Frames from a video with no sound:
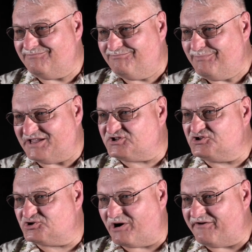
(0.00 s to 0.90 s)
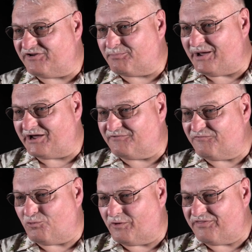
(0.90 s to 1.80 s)
message traffic back and
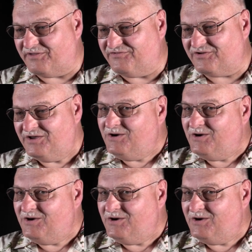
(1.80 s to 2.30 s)
forth is